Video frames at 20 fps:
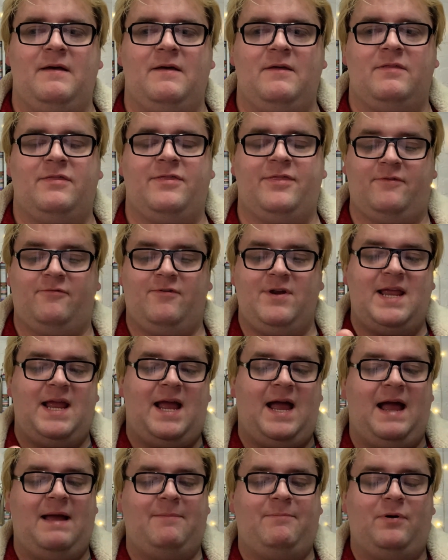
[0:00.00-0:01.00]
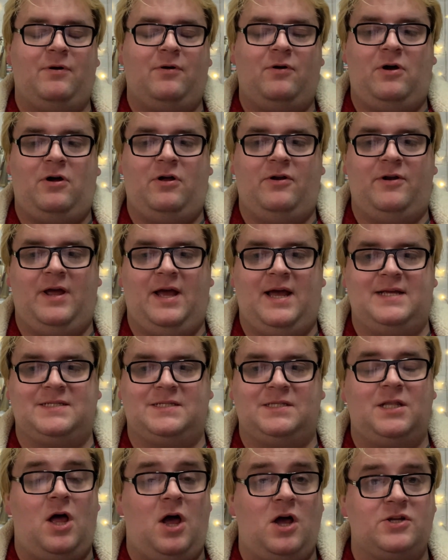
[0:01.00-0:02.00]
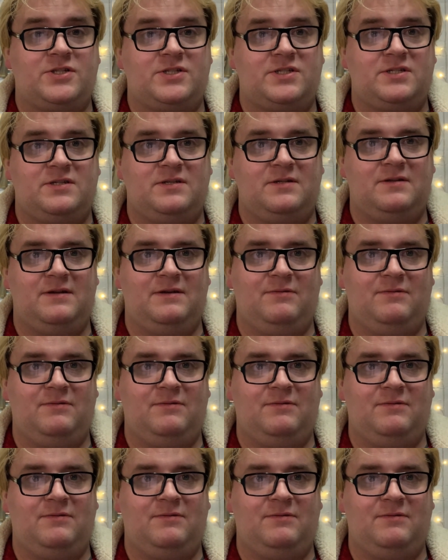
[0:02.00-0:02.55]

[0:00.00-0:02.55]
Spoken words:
3 I put on as lost,